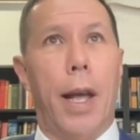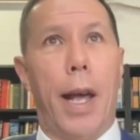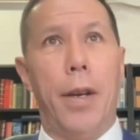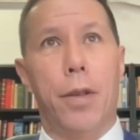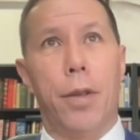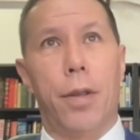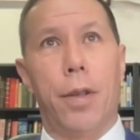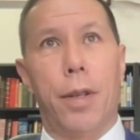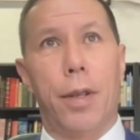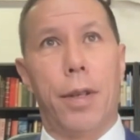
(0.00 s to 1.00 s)
And
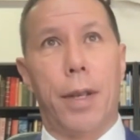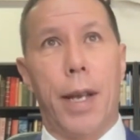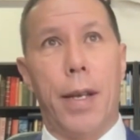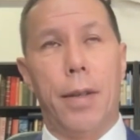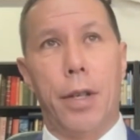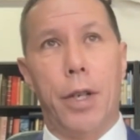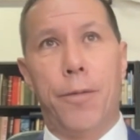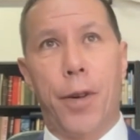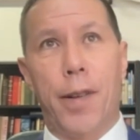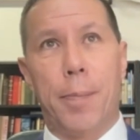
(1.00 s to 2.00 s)
the
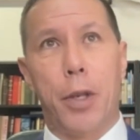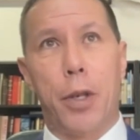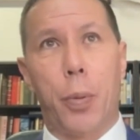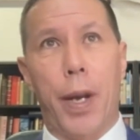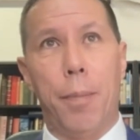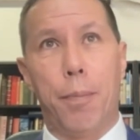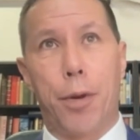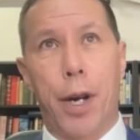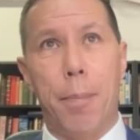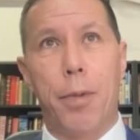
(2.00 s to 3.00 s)
difference between
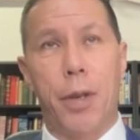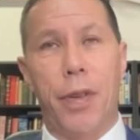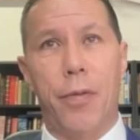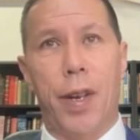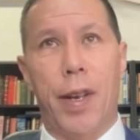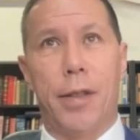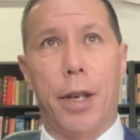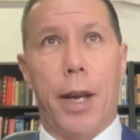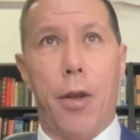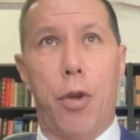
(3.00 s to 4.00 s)
preemptive
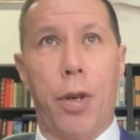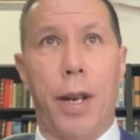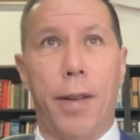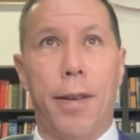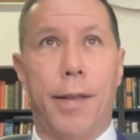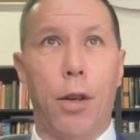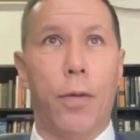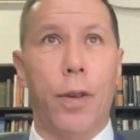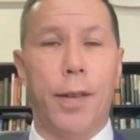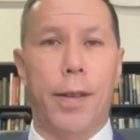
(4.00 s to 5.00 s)
investigation and
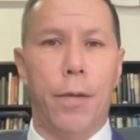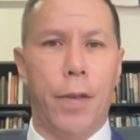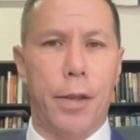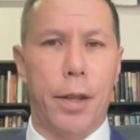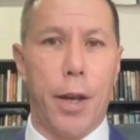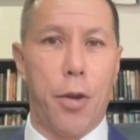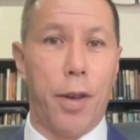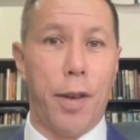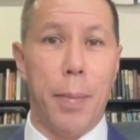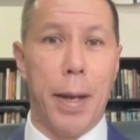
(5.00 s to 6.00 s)
insolvency investigation
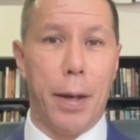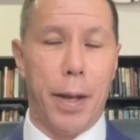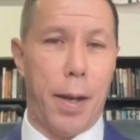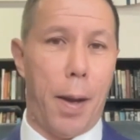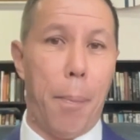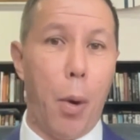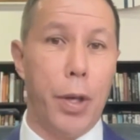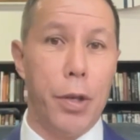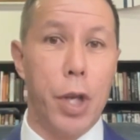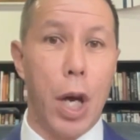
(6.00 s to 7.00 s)
is merely a point
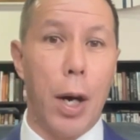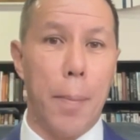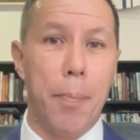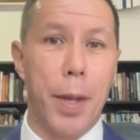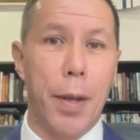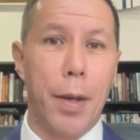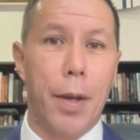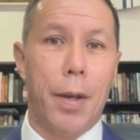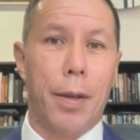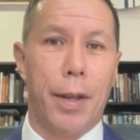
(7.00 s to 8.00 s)
in time,
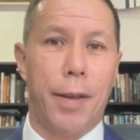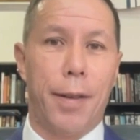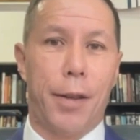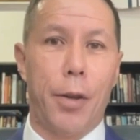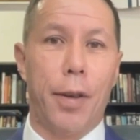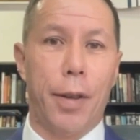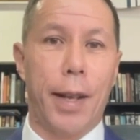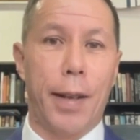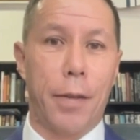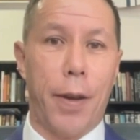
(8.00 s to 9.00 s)
that certain
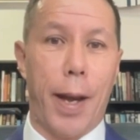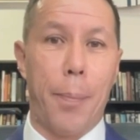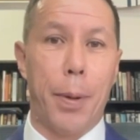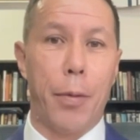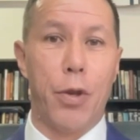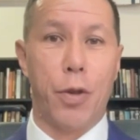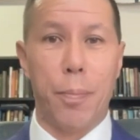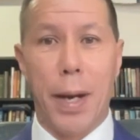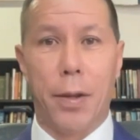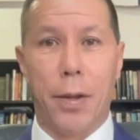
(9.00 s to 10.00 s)
things have happened which have
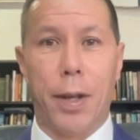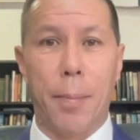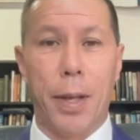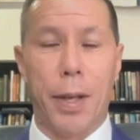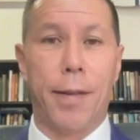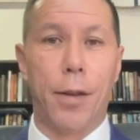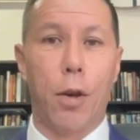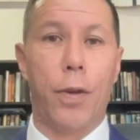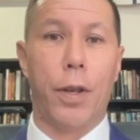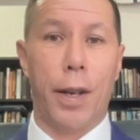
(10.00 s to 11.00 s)
made the company
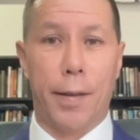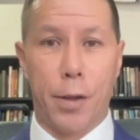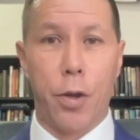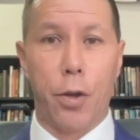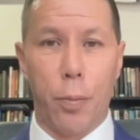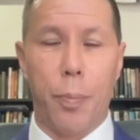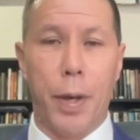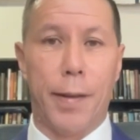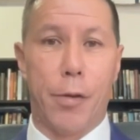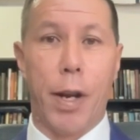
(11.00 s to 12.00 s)
insolvent and an external
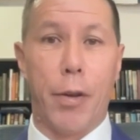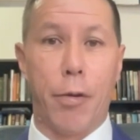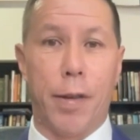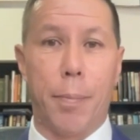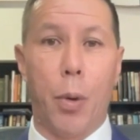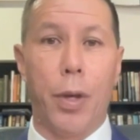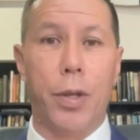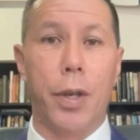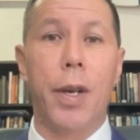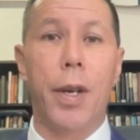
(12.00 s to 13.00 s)
administrator is appointed.